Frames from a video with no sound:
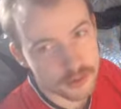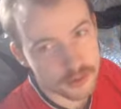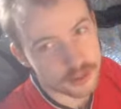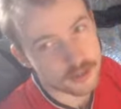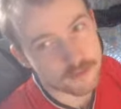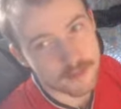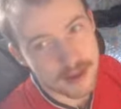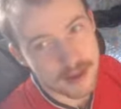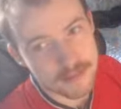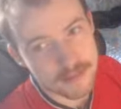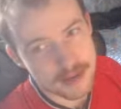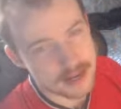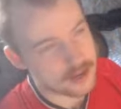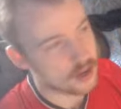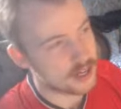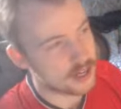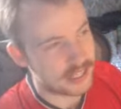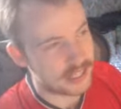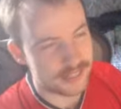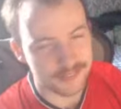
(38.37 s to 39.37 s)
you've maybe
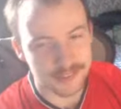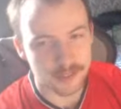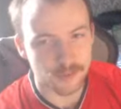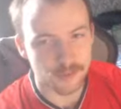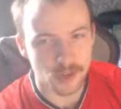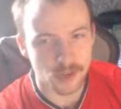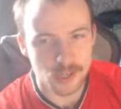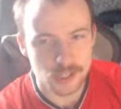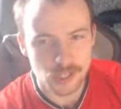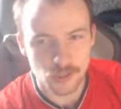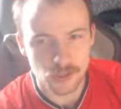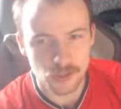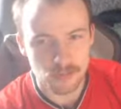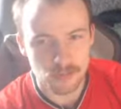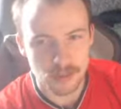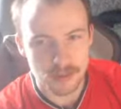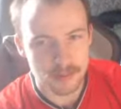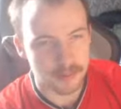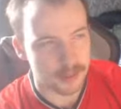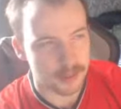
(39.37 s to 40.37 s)
got given Divine Shield and
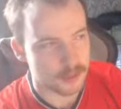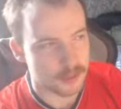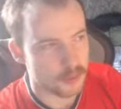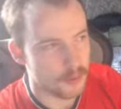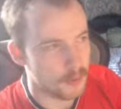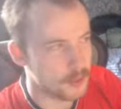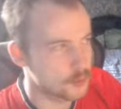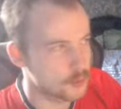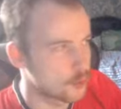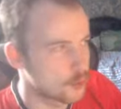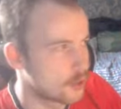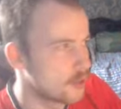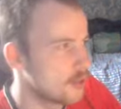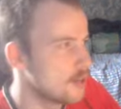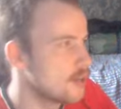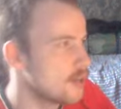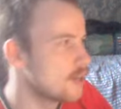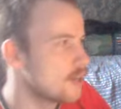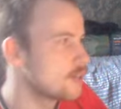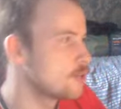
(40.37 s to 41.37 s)
maybe +1/+1,
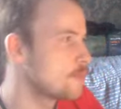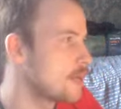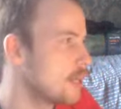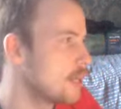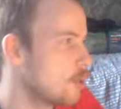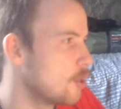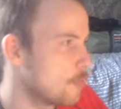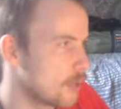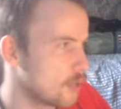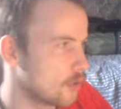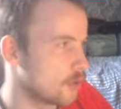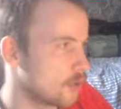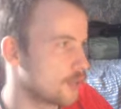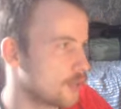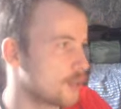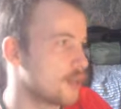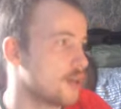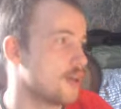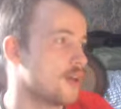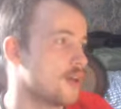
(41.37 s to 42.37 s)
you'd be a little bit annoyed.
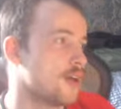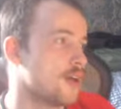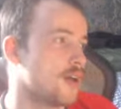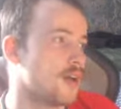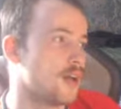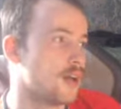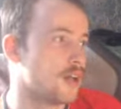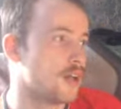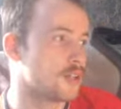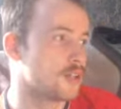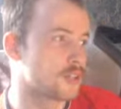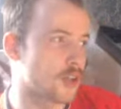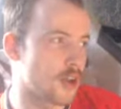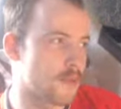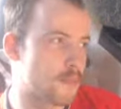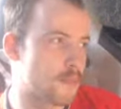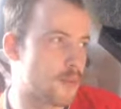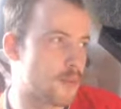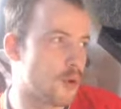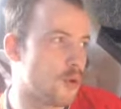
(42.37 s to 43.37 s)

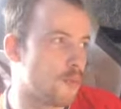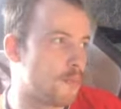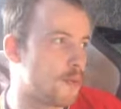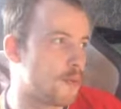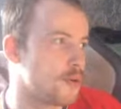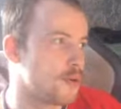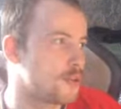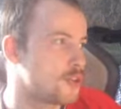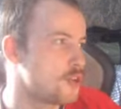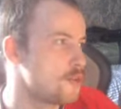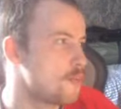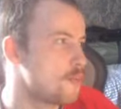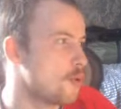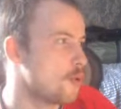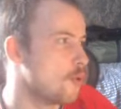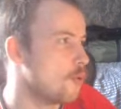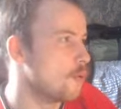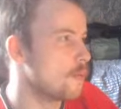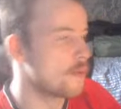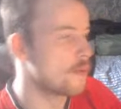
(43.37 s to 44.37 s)
Tidepool
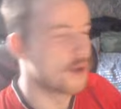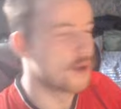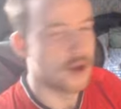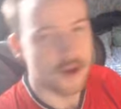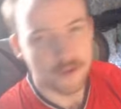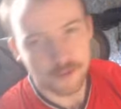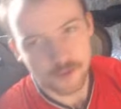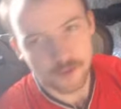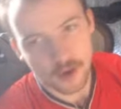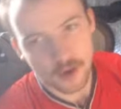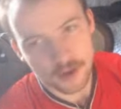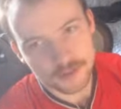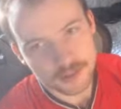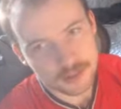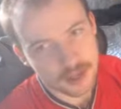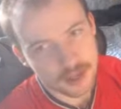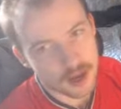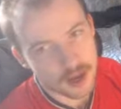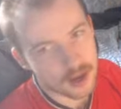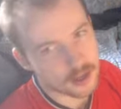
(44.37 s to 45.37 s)
Pupil, 5
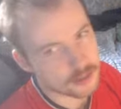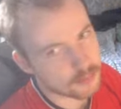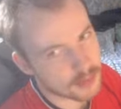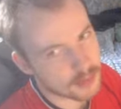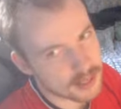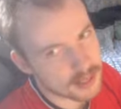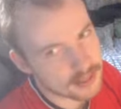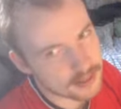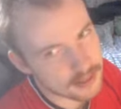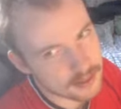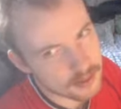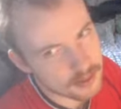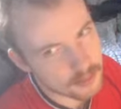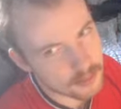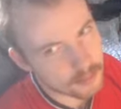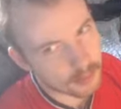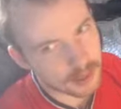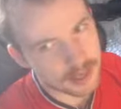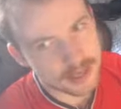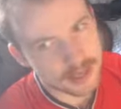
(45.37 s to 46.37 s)
stars. Played
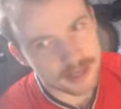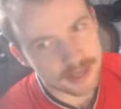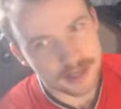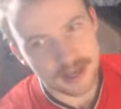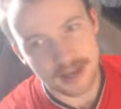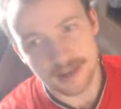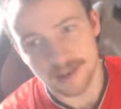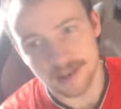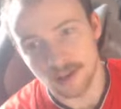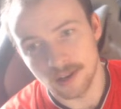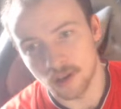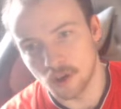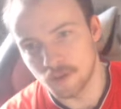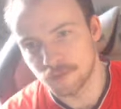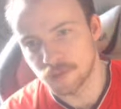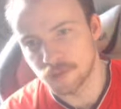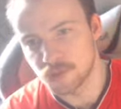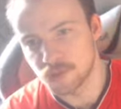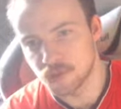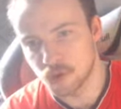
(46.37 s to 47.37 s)
it in a lot of
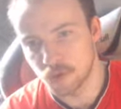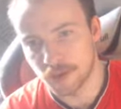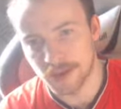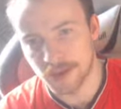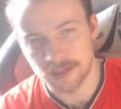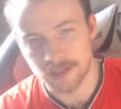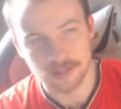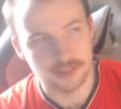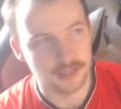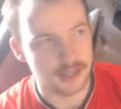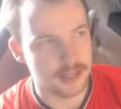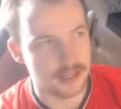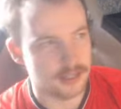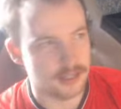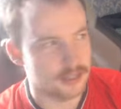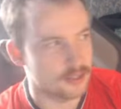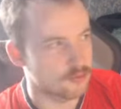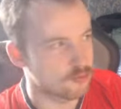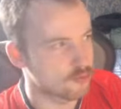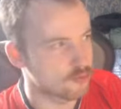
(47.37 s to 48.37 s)
control decks.
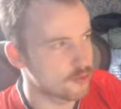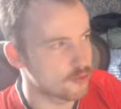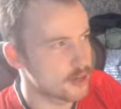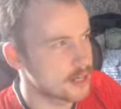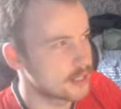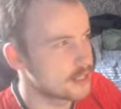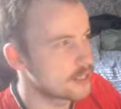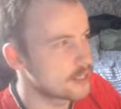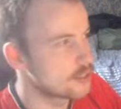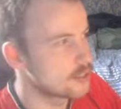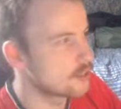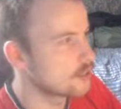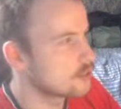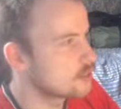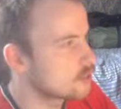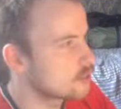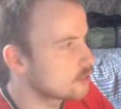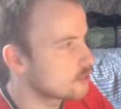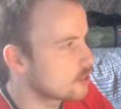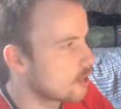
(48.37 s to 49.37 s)
It's really good.
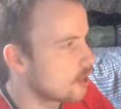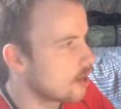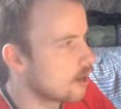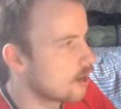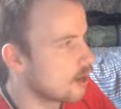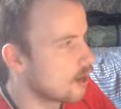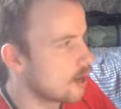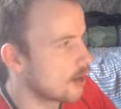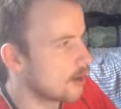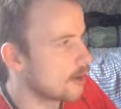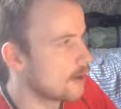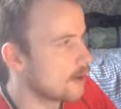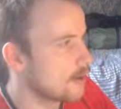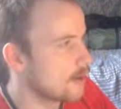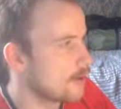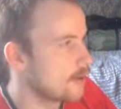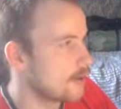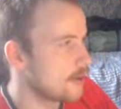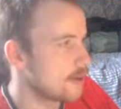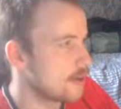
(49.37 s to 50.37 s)

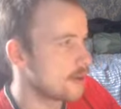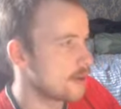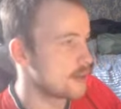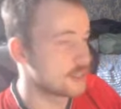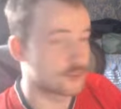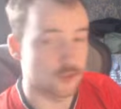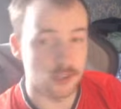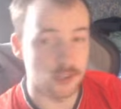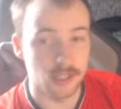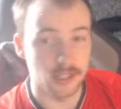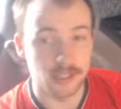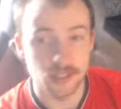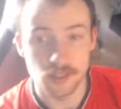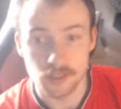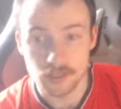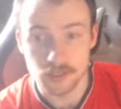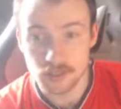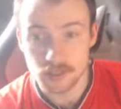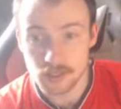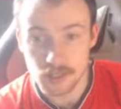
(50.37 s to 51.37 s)
It's really
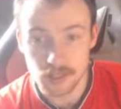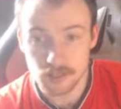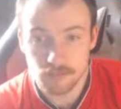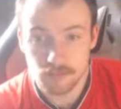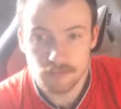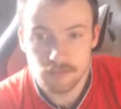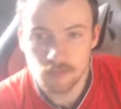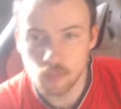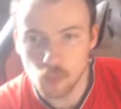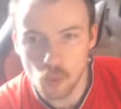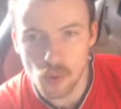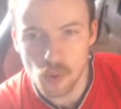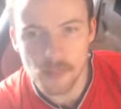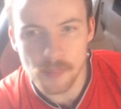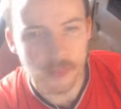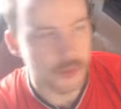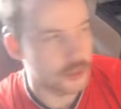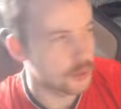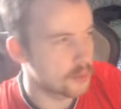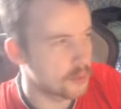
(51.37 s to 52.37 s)
good. What
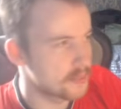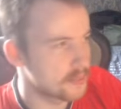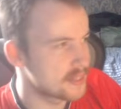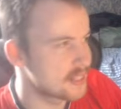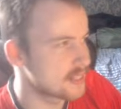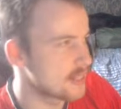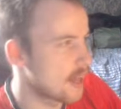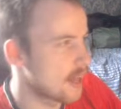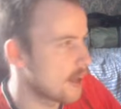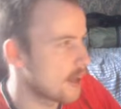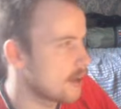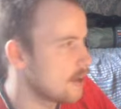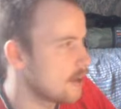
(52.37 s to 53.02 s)
more do you want me to say?